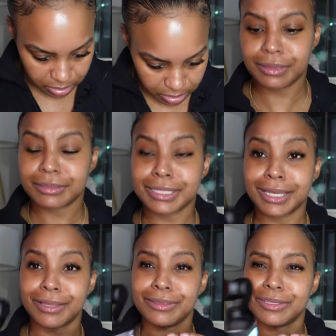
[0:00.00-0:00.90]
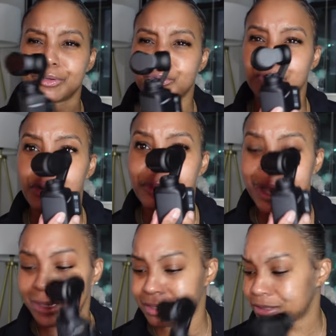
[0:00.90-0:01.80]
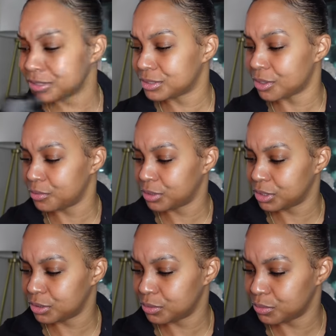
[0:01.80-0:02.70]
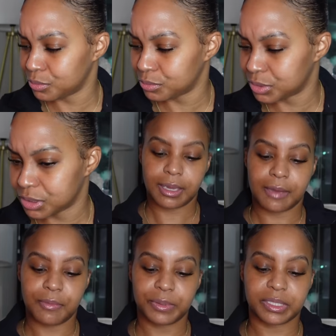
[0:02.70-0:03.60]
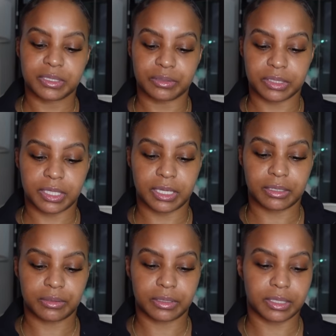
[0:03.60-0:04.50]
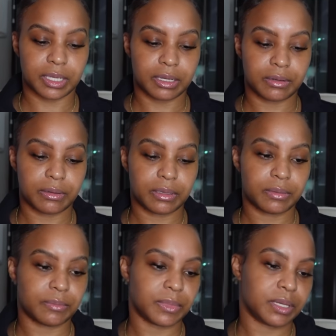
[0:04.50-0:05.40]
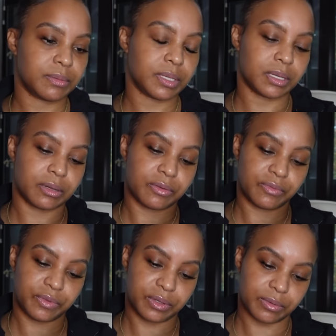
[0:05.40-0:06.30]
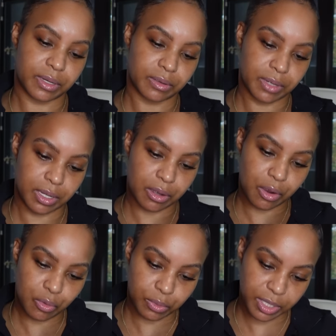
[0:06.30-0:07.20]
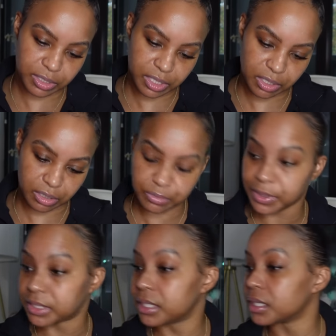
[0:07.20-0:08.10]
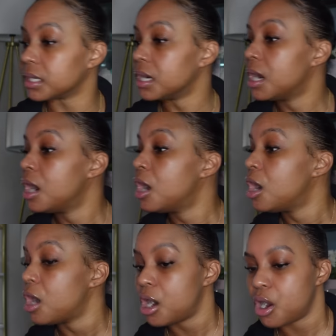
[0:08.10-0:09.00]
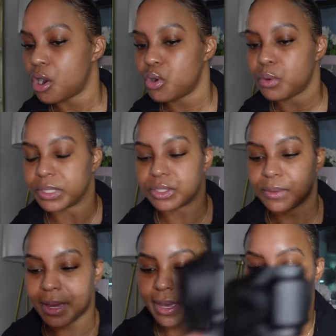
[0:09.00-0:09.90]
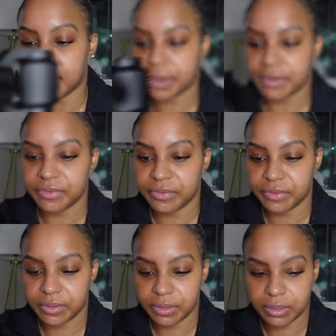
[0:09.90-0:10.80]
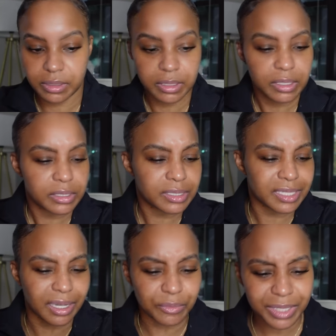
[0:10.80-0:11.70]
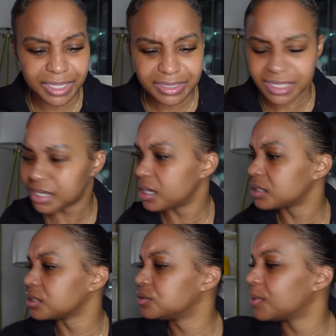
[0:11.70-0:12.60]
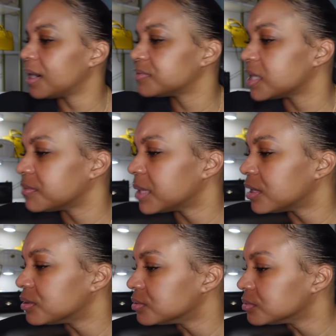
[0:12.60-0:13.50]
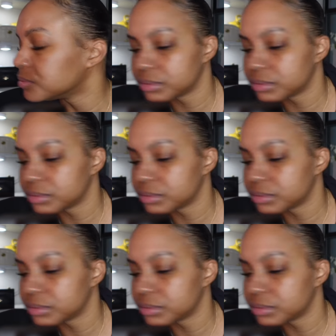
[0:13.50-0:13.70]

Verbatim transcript: looks like a little robot it is so cute i'm gonna put this little sandal on now and maybe i will figure out how oh sd cards right there oh and do i have does it come with an sd card or do i have to have my own